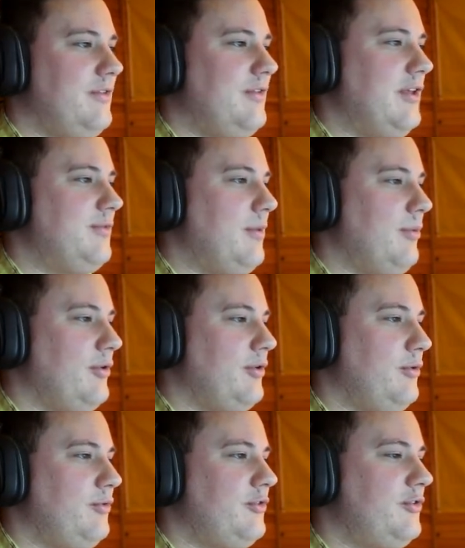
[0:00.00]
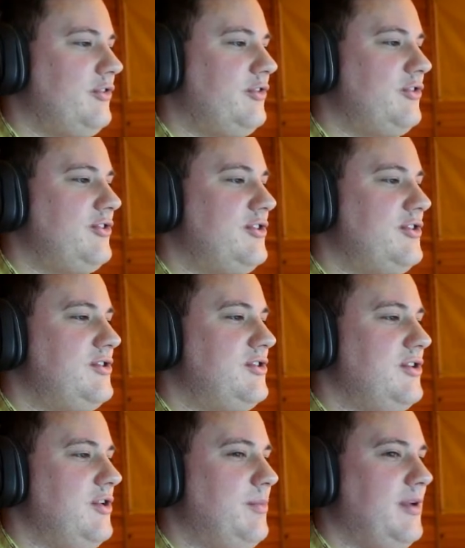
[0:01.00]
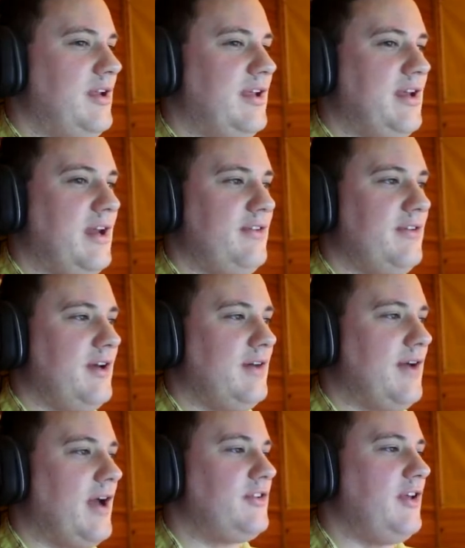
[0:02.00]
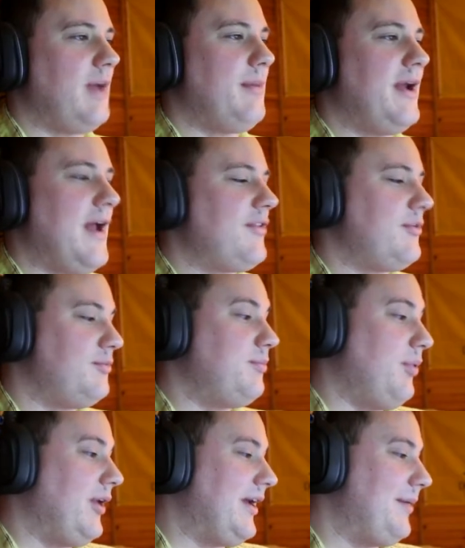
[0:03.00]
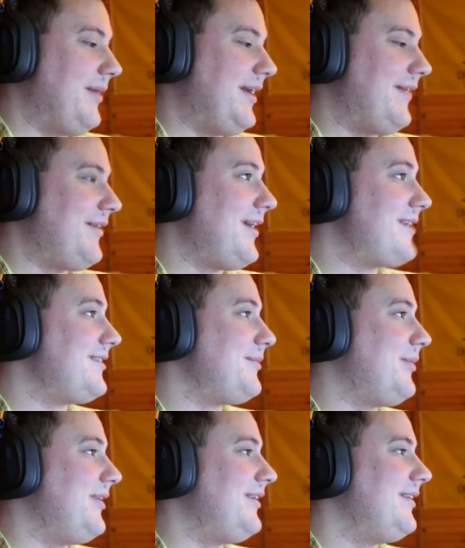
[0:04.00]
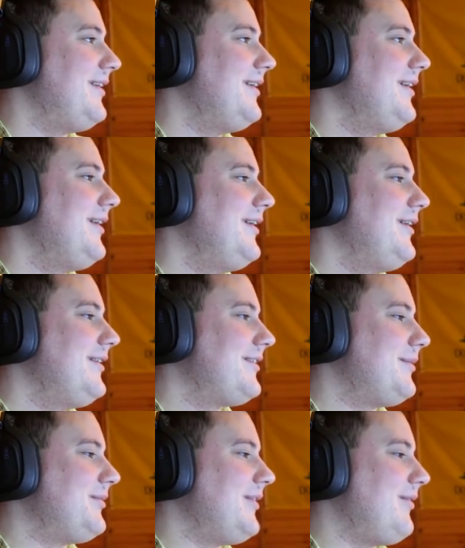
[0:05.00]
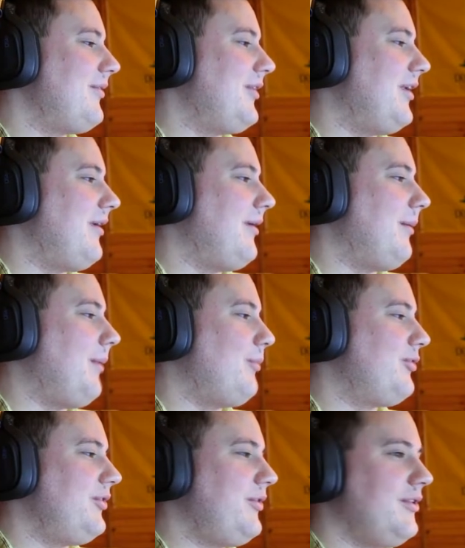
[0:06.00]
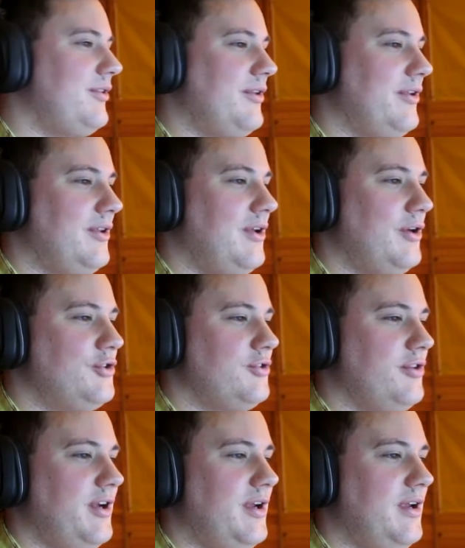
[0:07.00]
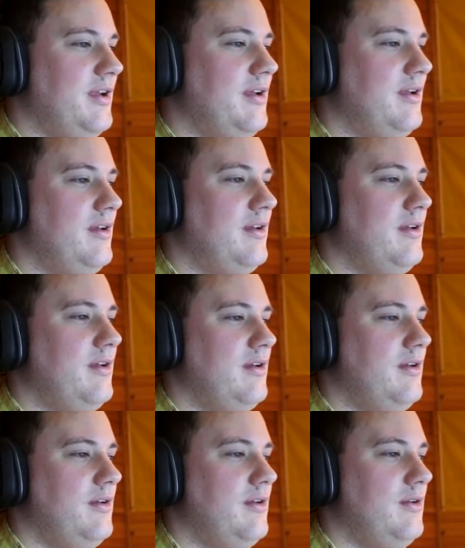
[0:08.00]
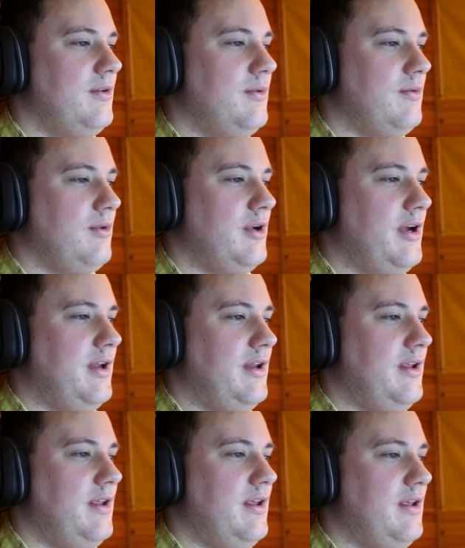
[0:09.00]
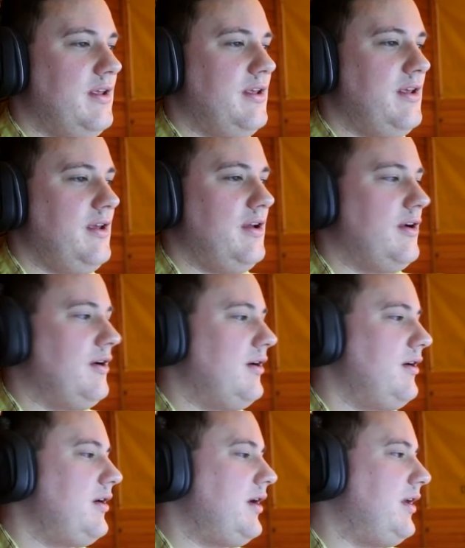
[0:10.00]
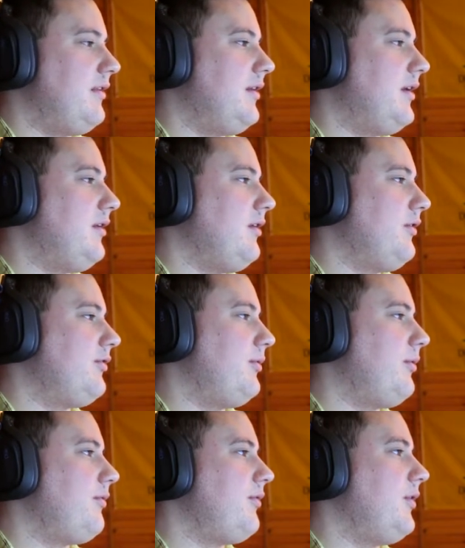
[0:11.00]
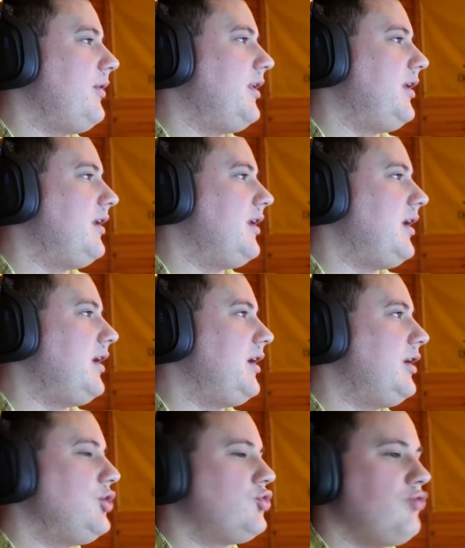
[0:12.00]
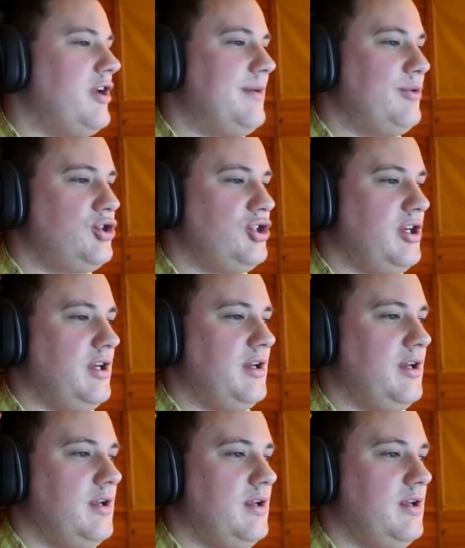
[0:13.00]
These people are too stupid to get stuff. Actually, I might have to actually put some stuff over here. I'm just gonna do the luxury right here, and then also throw in a drink machine.